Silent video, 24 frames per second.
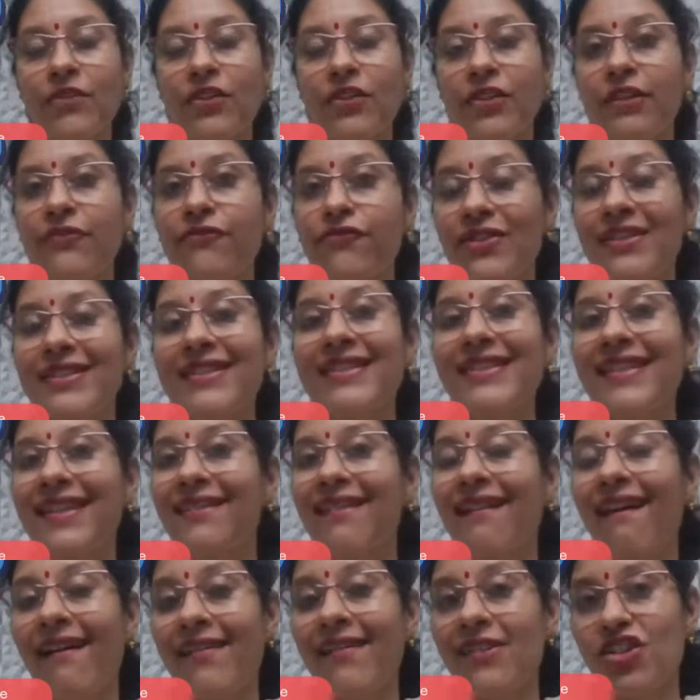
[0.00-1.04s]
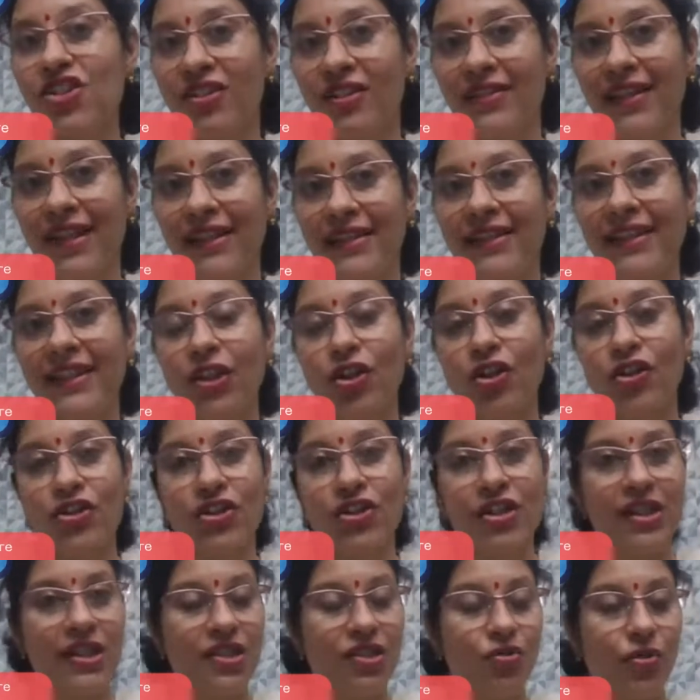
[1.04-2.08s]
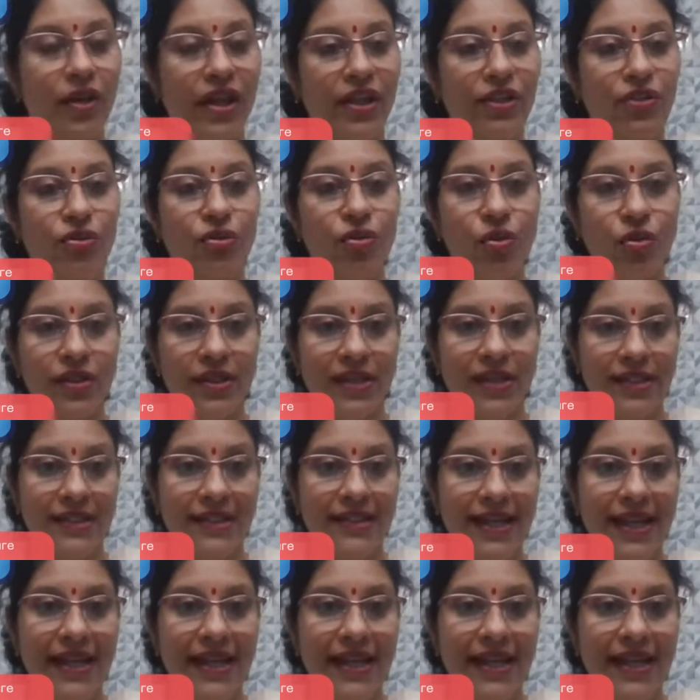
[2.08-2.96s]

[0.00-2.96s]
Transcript: difference in culture that he or she is going to notice.